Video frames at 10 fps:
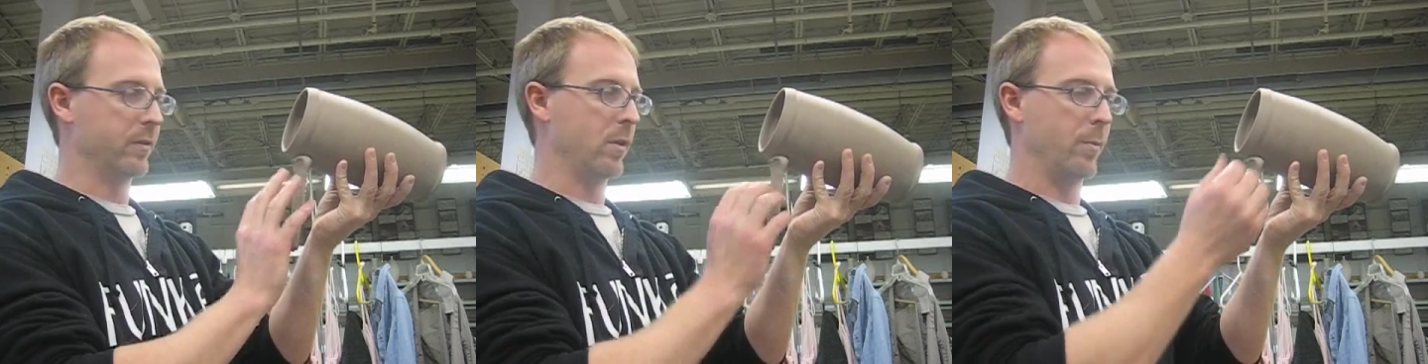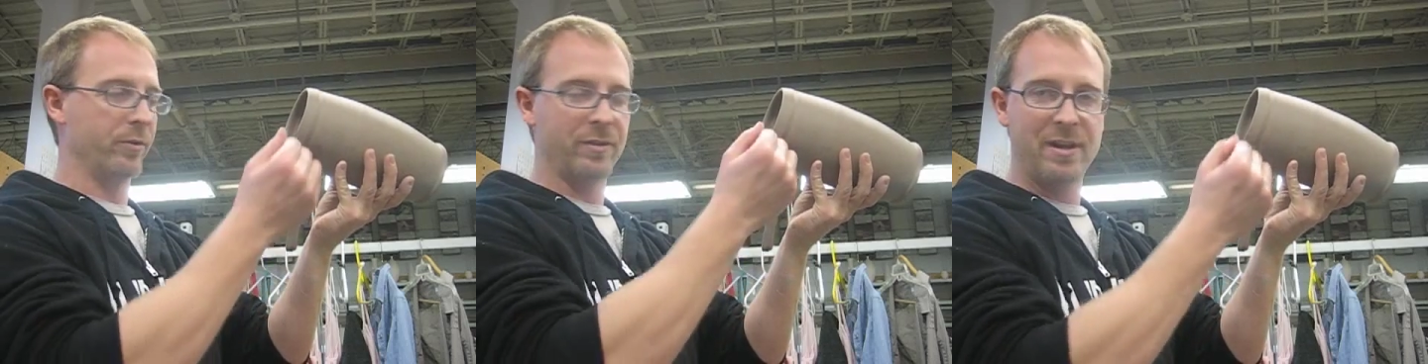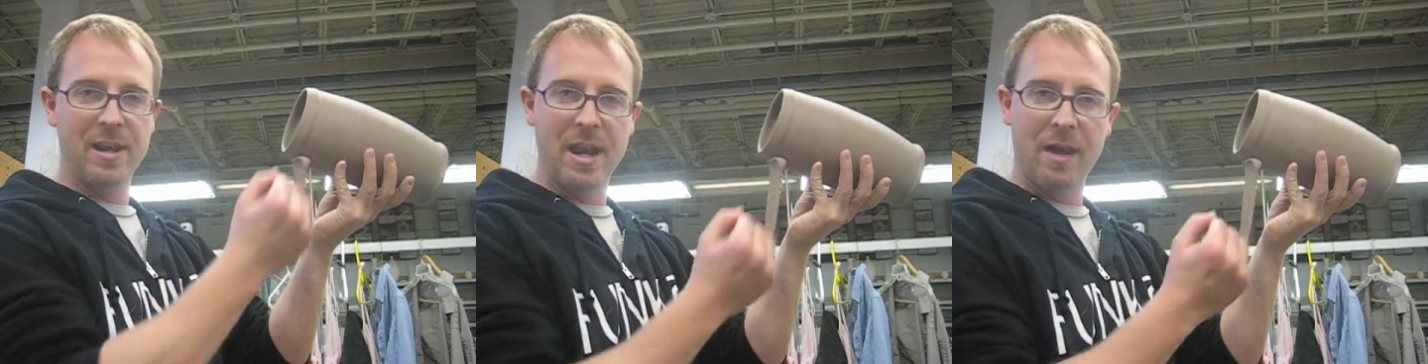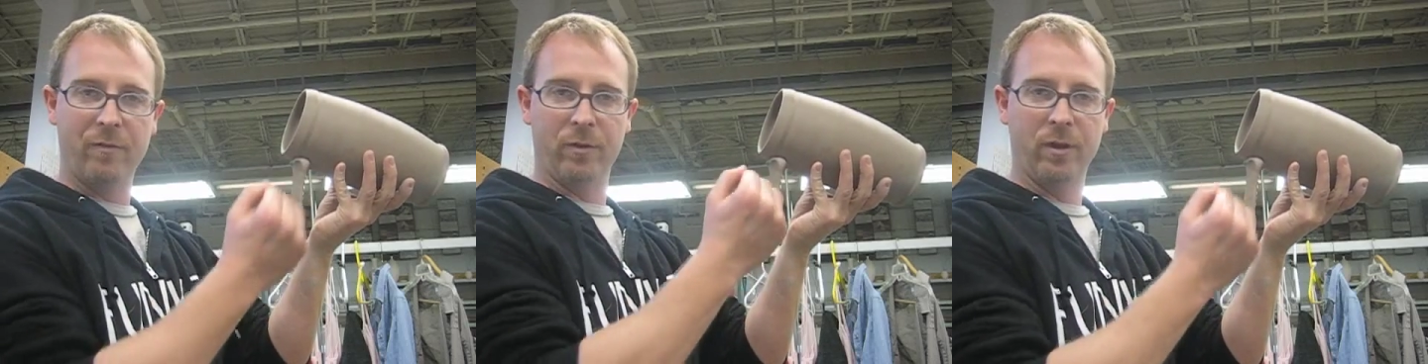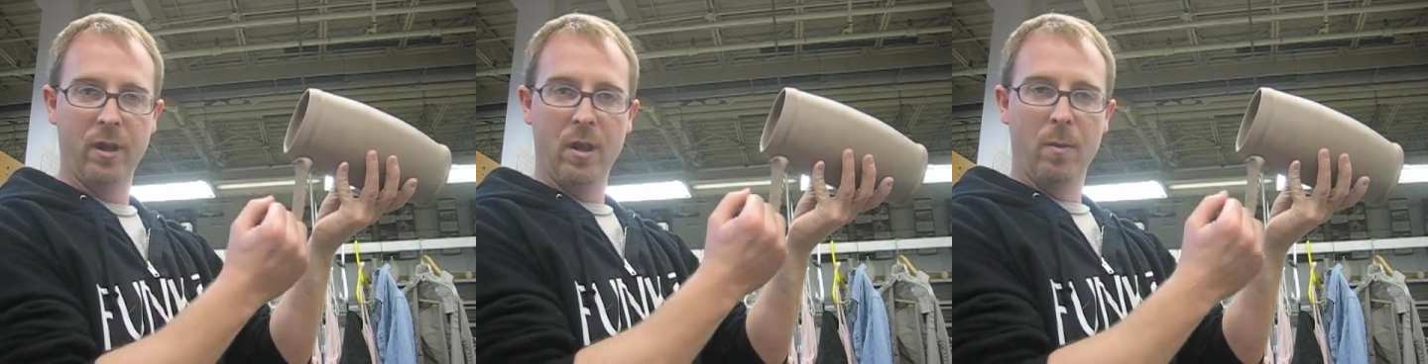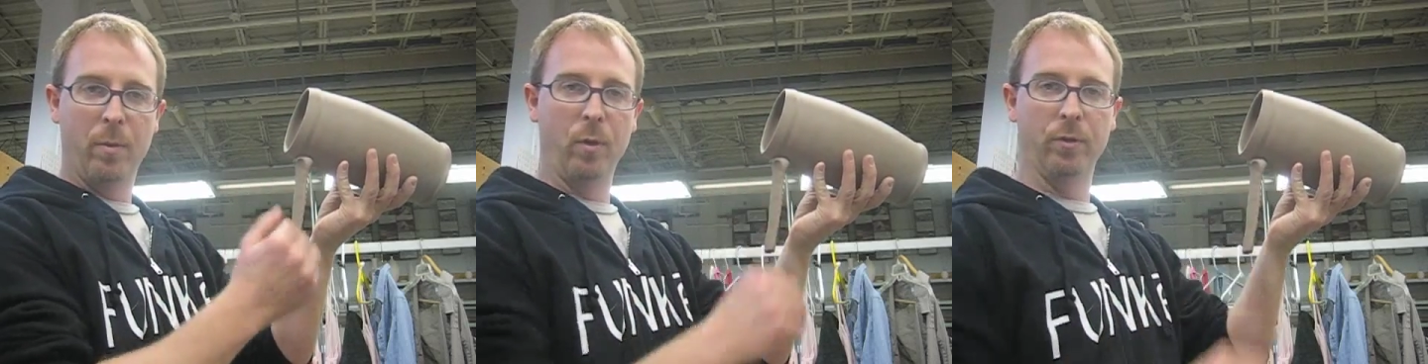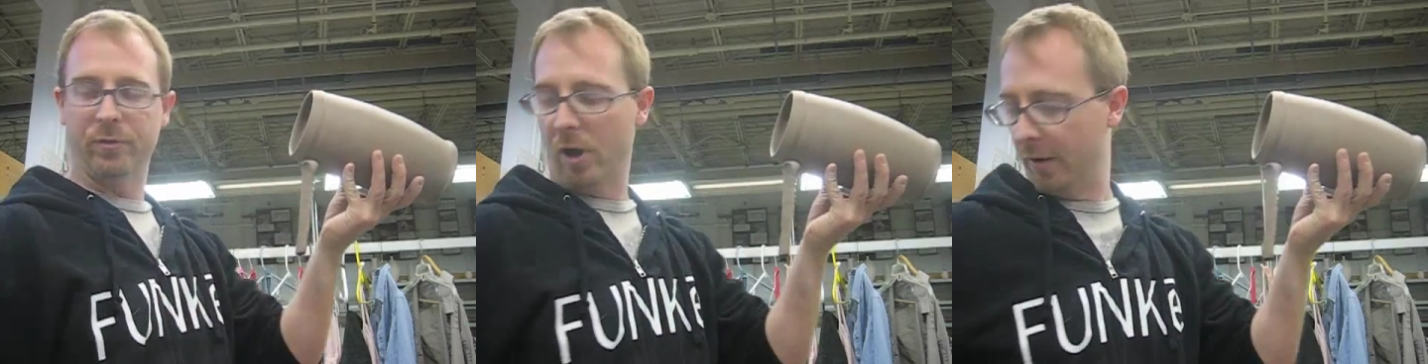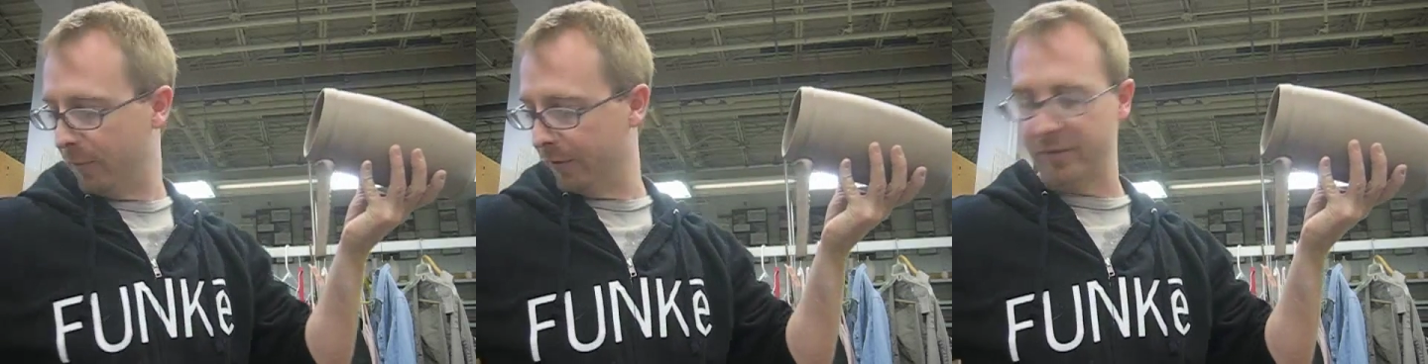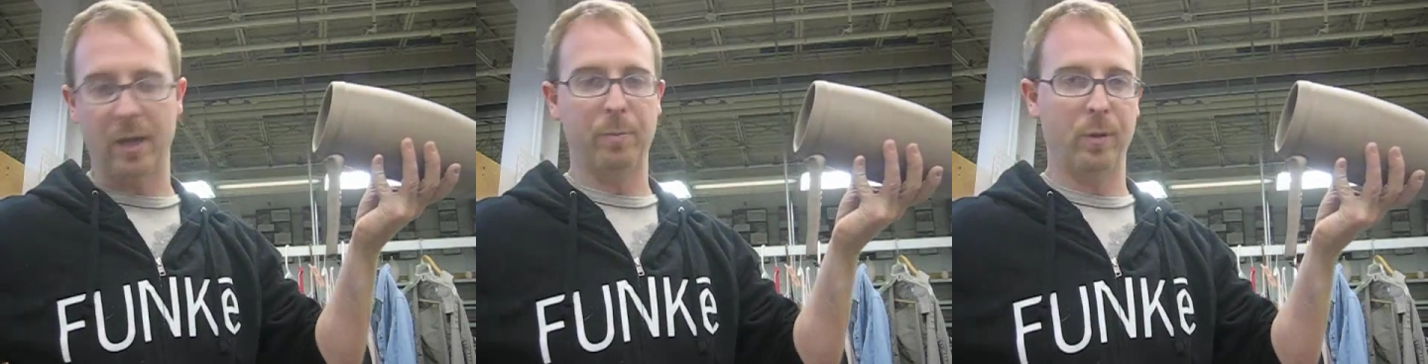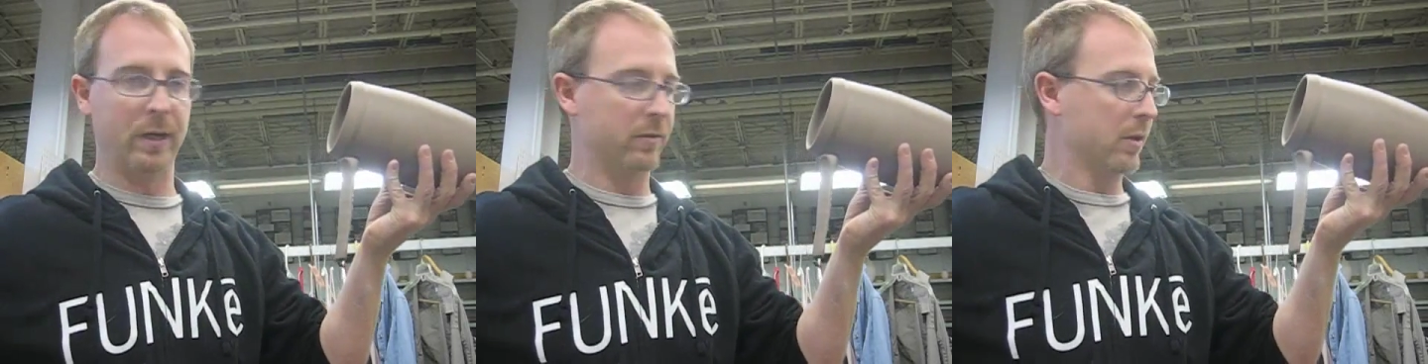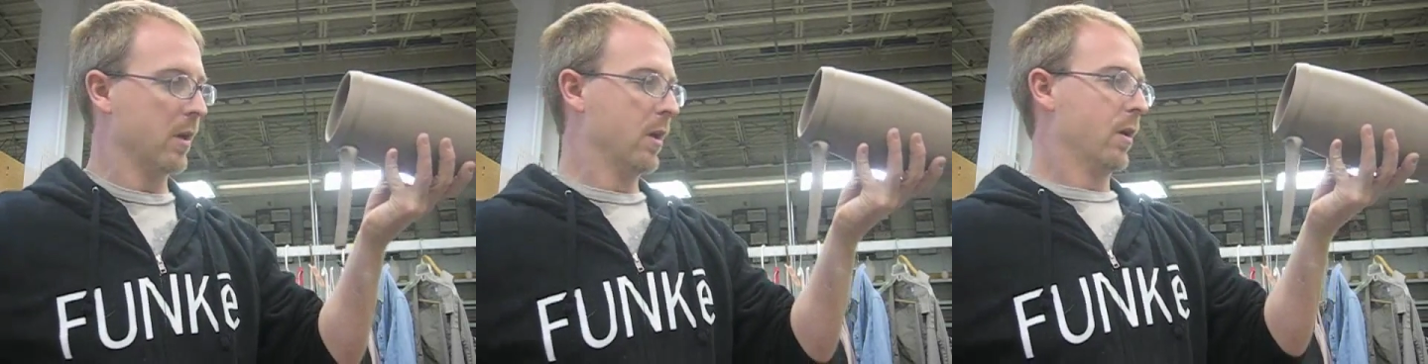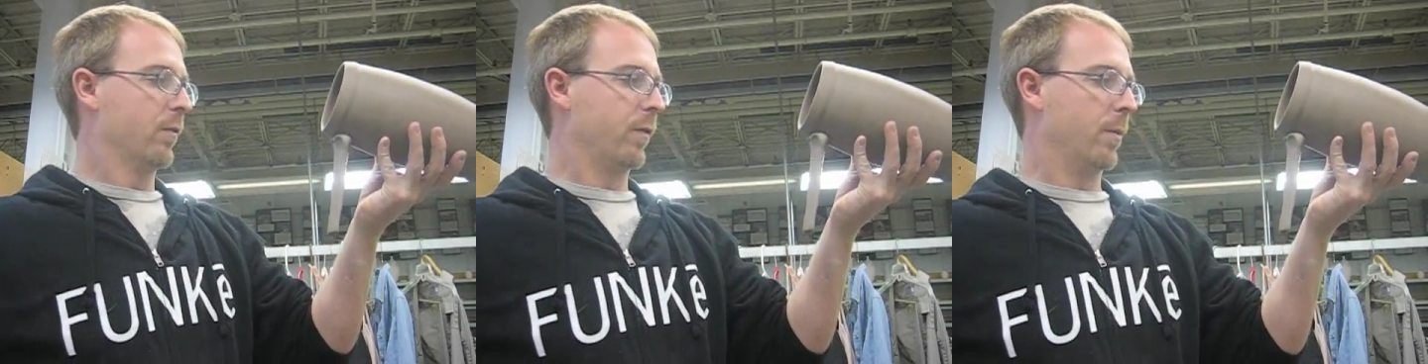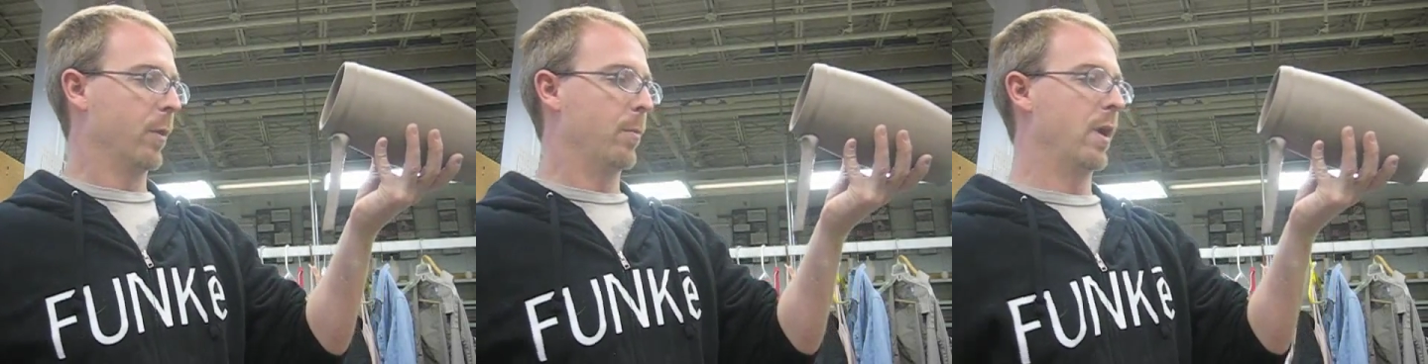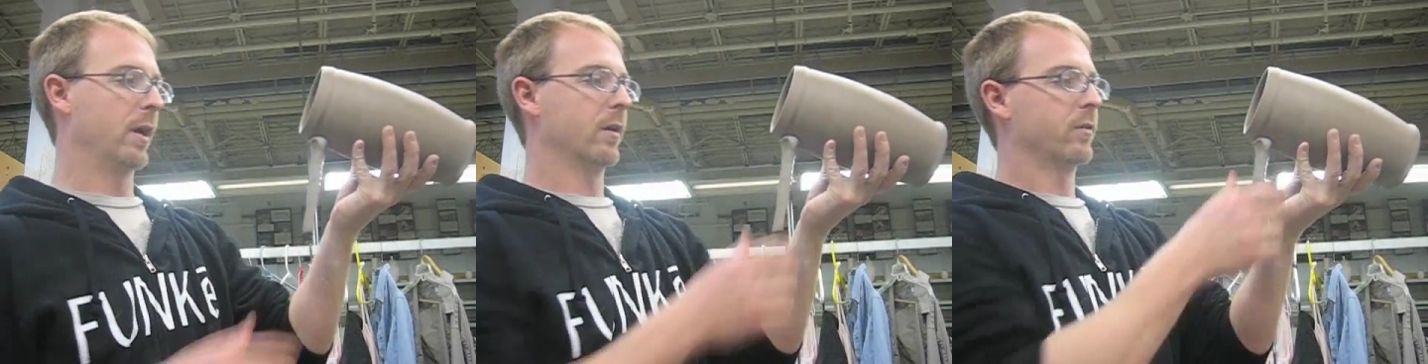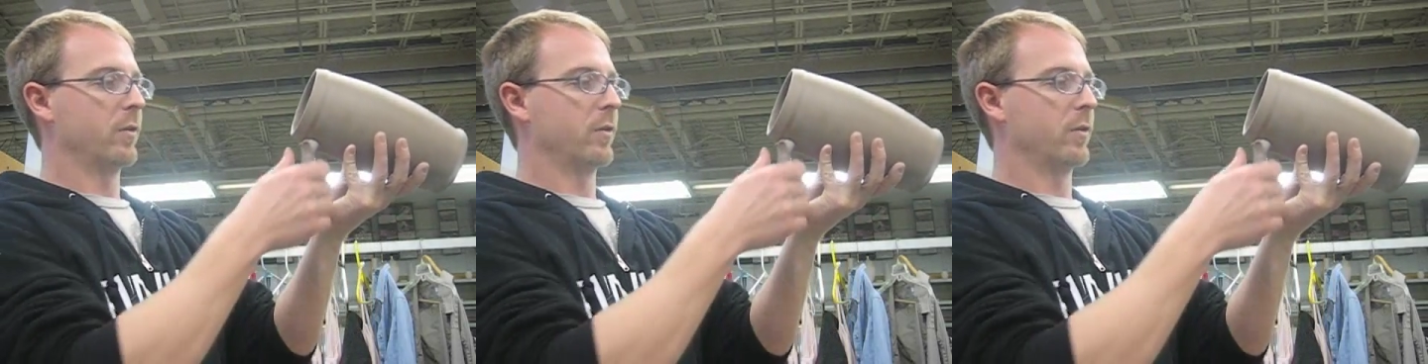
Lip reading: This almost never pulls off or separates from the mug.